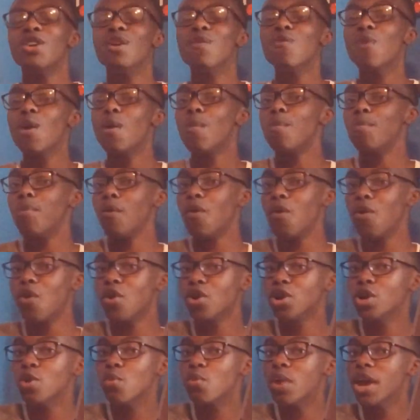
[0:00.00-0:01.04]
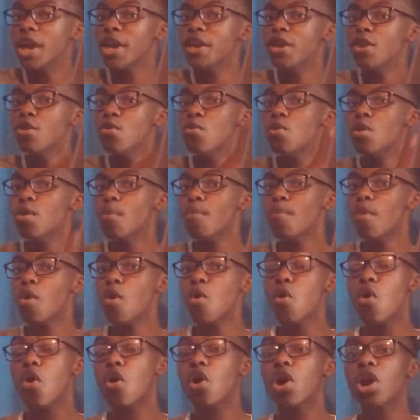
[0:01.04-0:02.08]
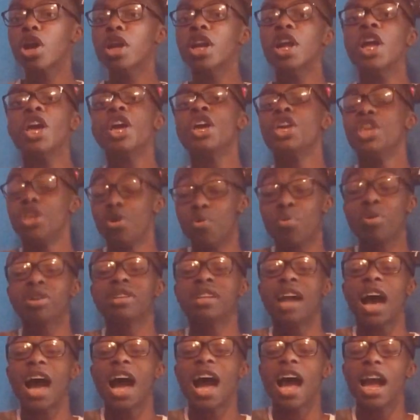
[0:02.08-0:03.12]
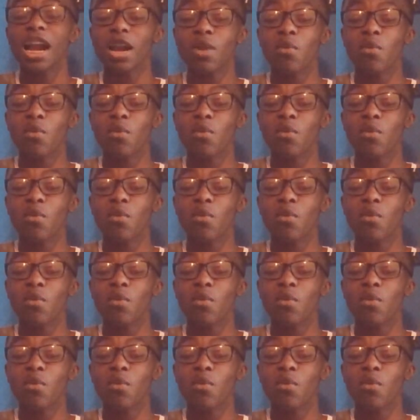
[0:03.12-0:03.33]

You were born the way you were born, you will die